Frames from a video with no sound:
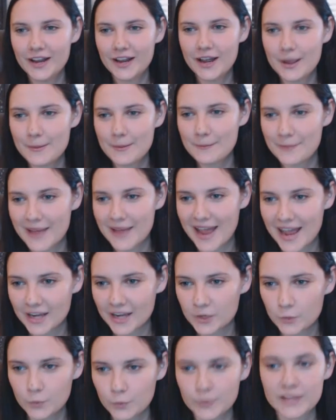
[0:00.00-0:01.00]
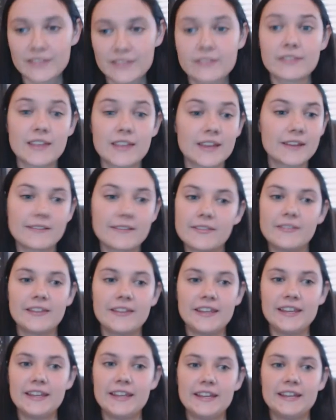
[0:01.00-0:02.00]
I'm back with
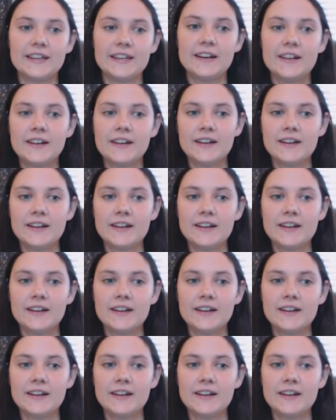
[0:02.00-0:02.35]
the